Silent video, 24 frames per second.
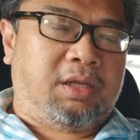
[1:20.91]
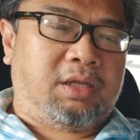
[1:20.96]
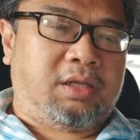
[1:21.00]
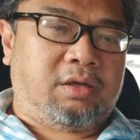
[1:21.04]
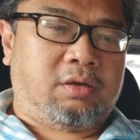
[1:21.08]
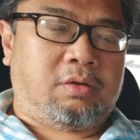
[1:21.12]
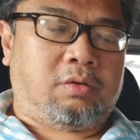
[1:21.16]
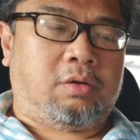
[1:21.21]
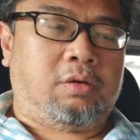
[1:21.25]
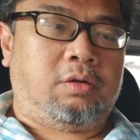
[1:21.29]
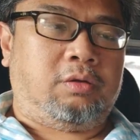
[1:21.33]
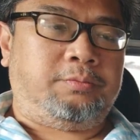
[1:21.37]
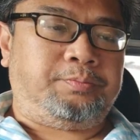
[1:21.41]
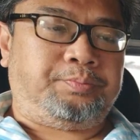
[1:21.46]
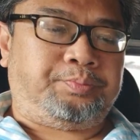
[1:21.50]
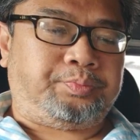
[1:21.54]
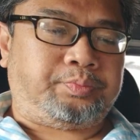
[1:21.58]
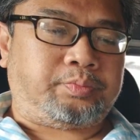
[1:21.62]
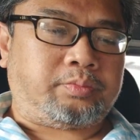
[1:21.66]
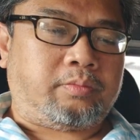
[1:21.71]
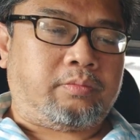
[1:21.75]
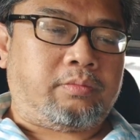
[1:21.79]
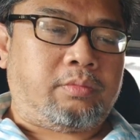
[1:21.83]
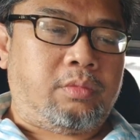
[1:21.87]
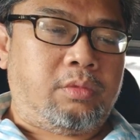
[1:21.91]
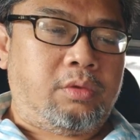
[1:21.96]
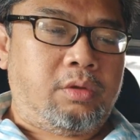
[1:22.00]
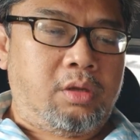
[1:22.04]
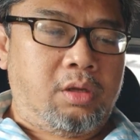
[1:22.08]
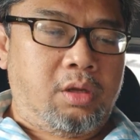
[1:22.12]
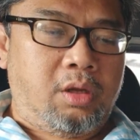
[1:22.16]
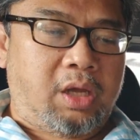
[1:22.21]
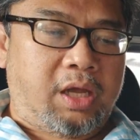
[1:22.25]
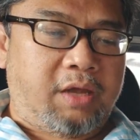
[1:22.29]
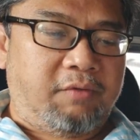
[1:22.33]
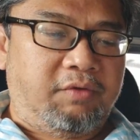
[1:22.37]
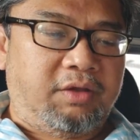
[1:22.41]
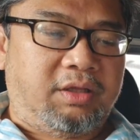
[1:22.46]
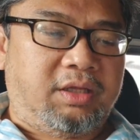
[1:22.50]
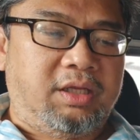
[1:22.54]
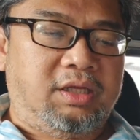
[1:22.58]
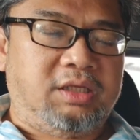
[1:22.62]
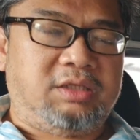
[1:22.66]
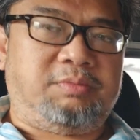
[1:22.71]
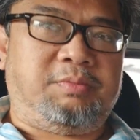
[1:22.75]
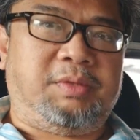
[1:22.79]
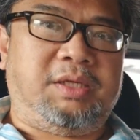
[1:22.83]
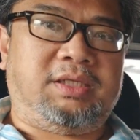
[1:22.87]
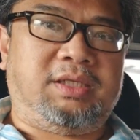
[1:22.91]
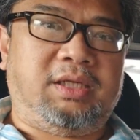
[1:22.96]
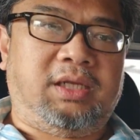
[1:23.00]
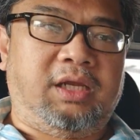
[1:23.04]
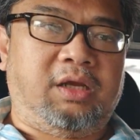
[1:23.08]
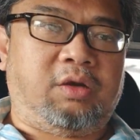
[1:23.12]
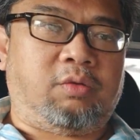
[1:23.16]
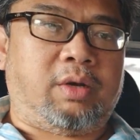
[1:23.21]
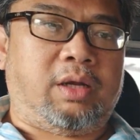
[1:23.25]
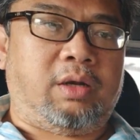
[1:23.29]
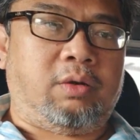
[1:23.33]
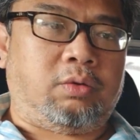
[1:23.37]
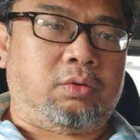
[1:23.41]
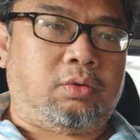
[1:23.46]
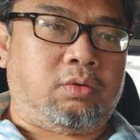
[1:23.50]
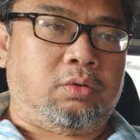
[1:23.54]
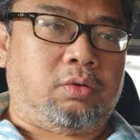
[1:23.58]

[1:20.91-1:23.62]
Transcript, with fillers: and all everything's basically quite auto